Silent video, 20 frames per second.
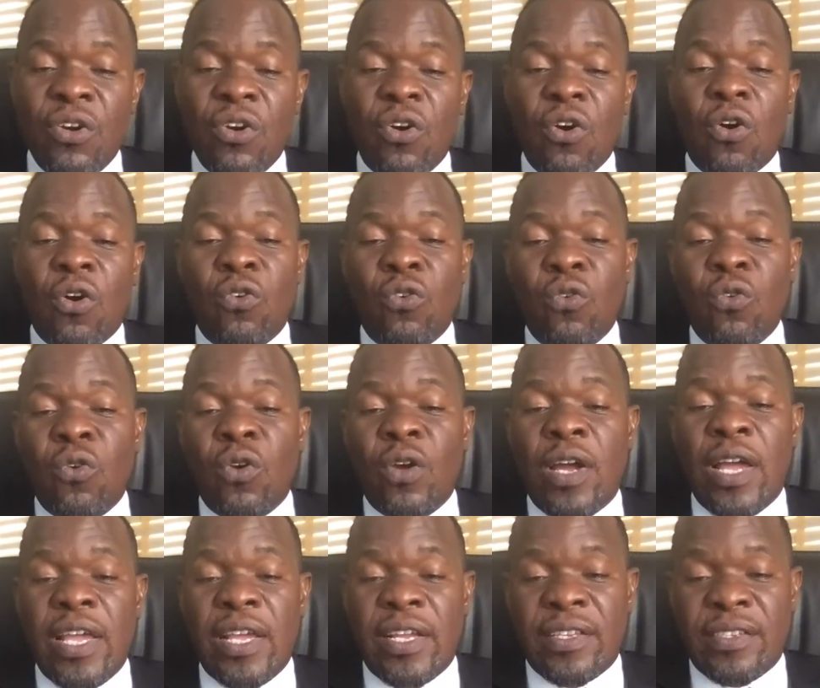or no longer
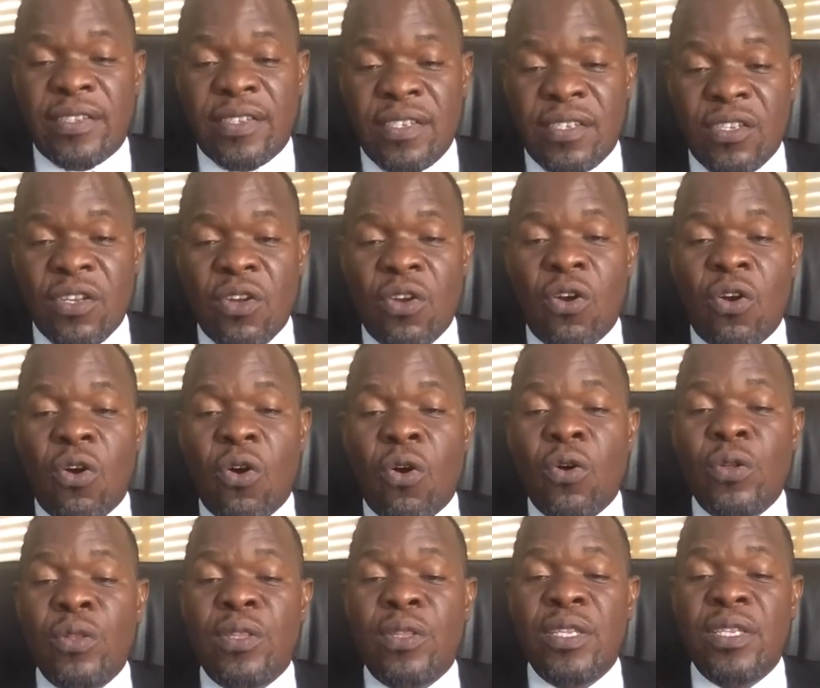exist.
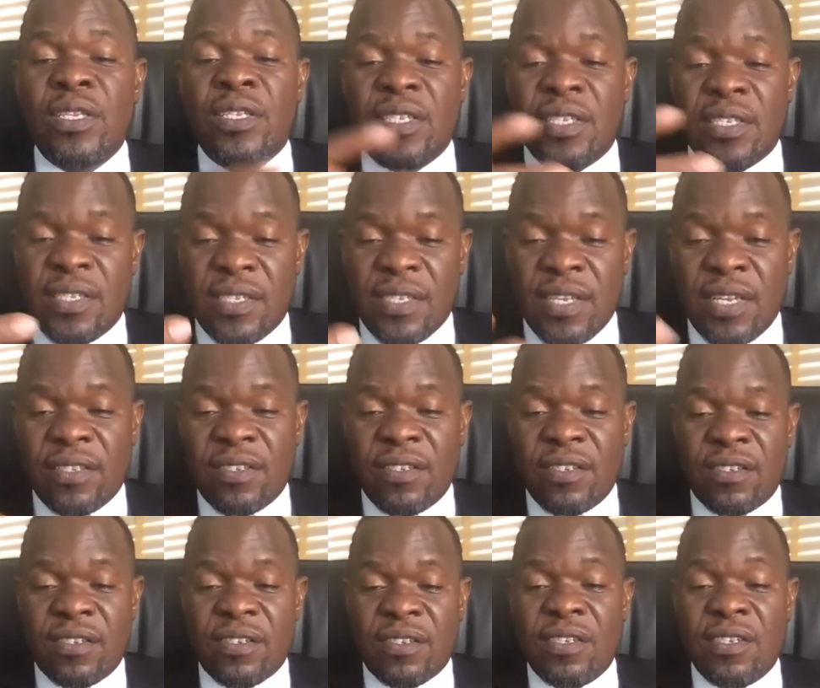All these
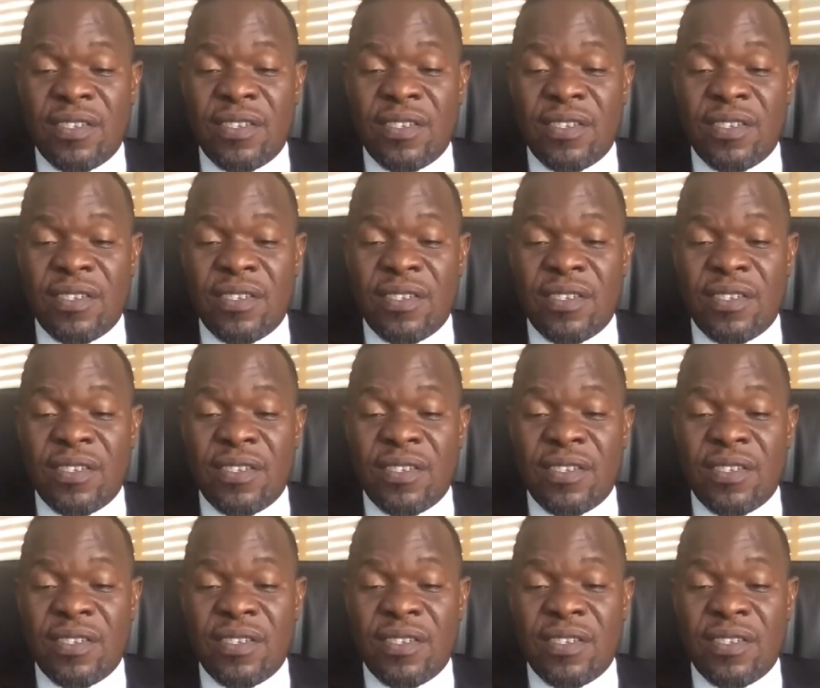instances